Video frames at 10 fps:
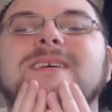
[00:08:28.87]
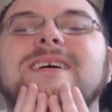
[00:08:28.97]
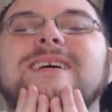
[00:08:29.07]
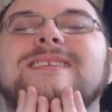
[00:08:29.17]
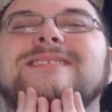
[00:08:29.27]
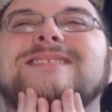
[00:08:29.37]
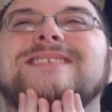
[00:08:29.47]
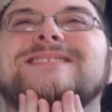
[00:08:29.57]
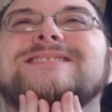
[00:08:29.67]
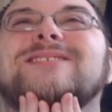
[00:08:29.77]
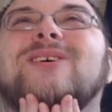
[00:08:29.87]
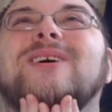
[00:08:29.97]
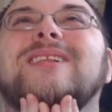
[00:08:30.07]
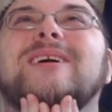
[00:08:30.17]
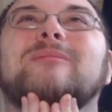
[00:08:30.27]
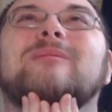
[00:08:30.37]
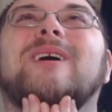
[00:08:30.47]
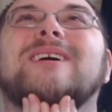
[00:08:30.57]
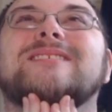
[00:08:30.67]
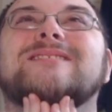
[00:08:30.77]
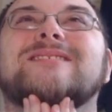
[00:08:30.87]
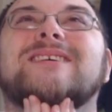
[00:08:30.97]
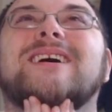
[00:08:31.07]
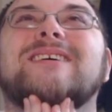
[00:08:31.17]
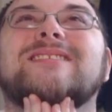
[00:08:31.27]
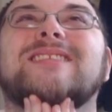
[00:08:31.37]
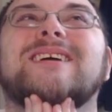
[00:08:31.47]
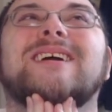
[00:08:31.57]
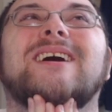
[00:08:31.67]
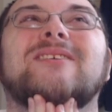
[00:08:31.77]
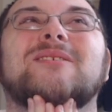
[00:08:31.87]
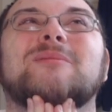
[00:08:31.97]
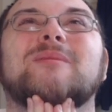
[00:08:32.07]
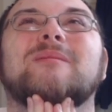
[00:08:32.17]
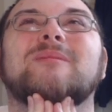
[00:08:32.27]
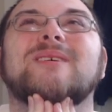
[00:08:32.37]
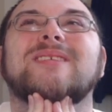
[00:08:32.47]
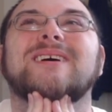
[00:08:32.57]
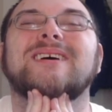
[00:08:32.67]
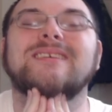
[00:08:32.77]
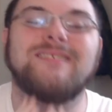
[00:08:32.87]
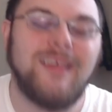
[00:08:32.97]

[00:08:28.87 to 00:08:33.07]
it's the toilet monster. I think I remember this.